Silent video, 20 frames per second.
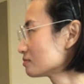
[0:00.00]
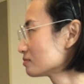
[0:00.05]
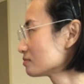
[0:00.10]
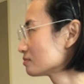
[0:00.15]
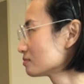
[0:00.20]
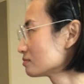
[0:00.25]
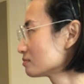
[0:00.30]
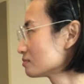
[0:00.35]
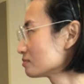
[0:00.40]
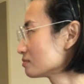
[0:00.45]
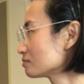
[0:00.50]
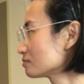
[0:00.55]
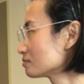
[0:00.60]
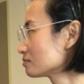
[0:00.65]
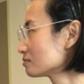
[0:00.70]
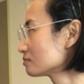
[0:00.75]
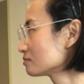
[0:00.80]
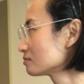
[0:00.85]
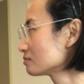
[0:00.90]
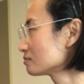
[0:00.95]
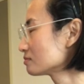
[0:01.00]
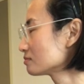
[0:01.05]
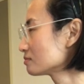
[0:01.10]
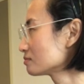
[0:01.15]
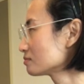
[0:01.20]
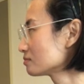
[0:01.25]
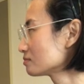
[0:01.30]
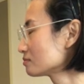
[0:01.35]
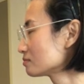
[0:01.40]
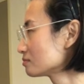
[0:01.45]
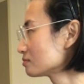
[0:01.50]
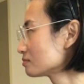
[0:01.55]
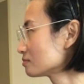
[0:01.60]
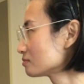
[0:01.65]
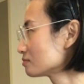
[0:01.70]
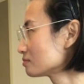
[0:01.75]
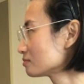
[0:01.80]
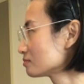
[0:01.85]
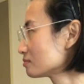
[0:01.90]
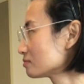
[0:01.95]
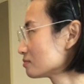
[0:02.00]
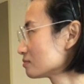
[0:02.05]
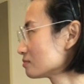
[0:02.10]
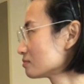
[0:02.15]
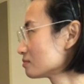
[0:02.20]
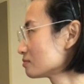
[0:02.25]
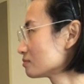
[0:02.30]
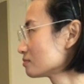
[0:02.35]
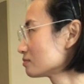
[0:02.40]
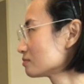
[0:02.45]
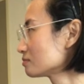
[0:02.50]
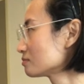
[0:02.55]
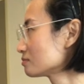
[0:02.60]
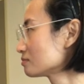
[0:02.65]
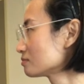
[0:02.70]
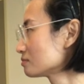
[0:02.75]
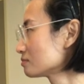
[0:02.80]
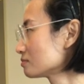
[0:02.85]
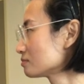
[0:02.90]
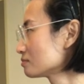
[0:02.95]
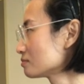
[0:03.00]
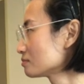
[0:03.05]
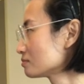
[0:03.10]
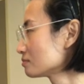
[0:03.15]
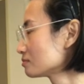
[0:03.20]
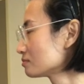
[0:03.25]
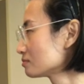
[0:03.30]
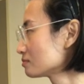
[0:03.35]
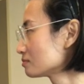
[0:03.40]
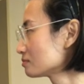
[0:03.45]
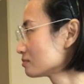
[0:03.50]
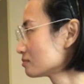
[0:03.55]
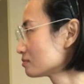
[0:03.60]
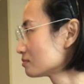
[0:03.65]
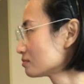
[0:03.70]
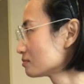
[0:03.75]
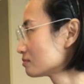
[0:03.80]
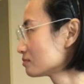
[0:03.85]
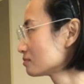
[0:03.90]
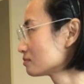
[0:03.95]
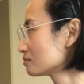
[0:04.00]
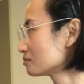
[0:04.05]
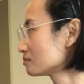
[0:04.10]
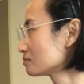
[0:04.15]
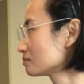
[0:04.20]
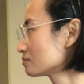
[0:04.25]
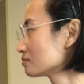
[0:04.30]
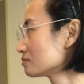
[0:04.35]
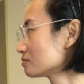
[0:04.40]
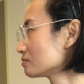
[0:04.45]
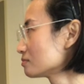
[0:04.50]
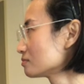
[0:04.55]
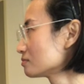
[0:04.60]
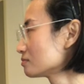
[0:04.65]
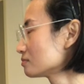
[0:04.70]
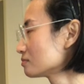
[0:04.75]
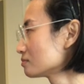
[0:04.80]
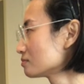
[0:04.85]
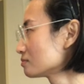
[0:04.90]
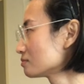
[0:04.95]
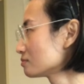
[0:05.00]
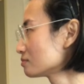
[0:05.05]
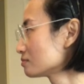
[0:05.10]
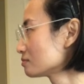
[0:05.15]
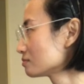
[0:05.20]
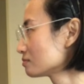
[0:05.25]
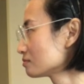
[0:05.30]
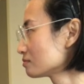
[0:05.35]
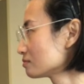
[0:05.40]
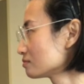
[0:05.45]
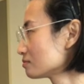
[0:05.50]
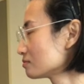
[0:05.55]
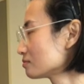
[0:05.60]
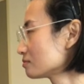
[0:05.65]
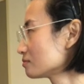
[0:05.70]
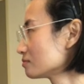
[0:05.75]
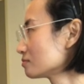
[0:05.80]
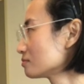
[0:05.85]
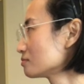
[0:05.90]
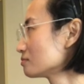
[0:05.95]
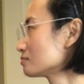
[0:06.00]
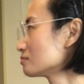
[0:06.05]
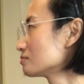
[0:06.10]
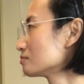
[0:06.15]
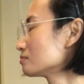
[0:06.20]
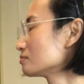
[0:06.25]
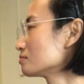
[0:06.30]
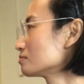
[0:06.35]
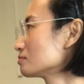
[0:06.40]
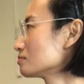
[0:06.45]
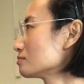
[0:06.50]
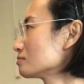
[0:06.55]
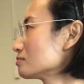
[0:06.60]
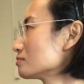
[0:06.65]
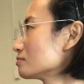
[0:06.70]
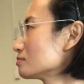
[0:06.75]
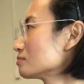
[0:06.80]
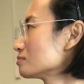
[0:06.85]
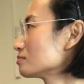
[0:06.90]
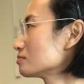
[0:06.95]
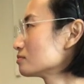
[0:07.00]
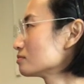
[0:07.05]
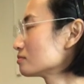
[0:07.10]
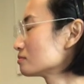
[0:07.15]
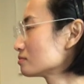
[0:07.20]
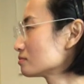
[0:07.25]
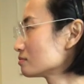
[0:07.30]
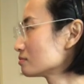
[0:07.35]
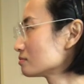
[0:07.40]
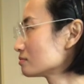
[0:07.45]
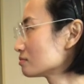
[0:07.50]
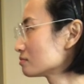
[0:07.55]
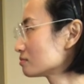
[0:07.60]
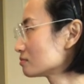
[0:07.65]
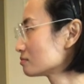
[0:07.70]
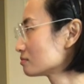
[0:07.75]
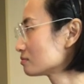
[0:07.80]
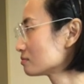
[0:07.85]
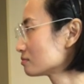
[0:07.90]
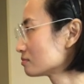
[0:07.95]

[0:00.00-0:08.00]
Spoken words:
[no speech]